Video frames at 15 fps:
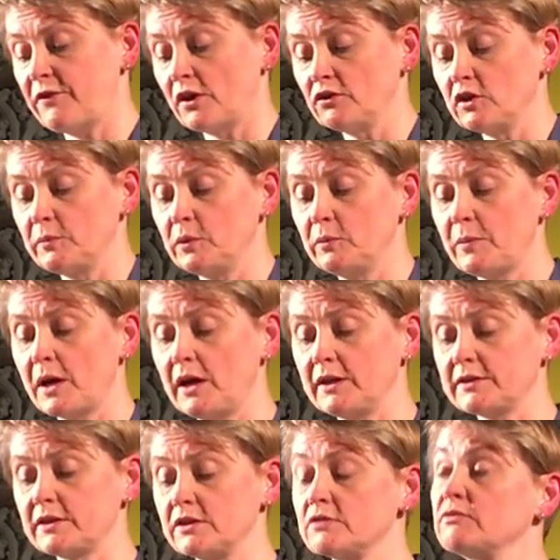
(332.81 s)
Vulnerable
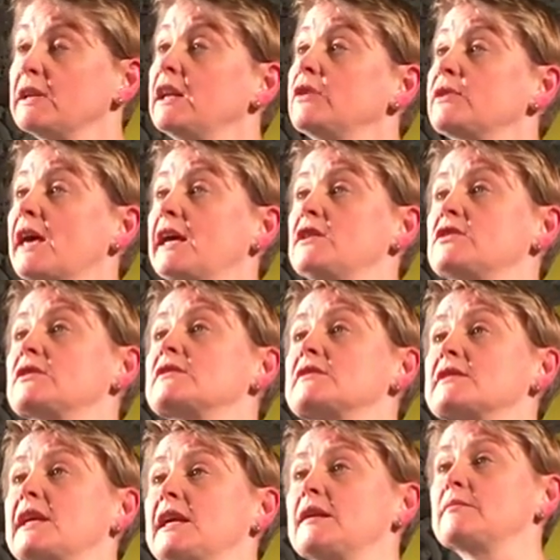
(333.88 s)
Persons Relocation
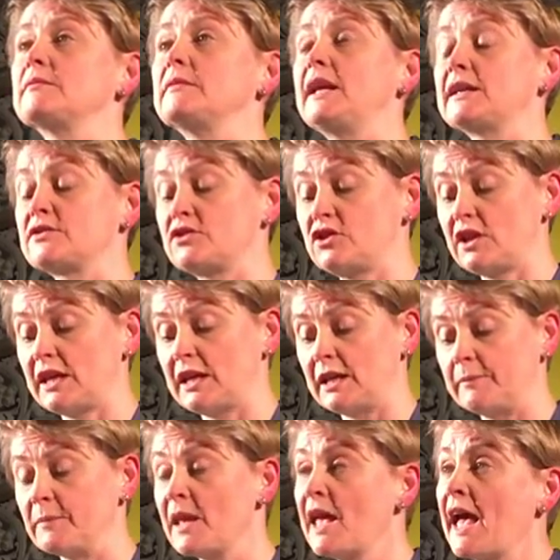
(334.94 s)
Scheme last year,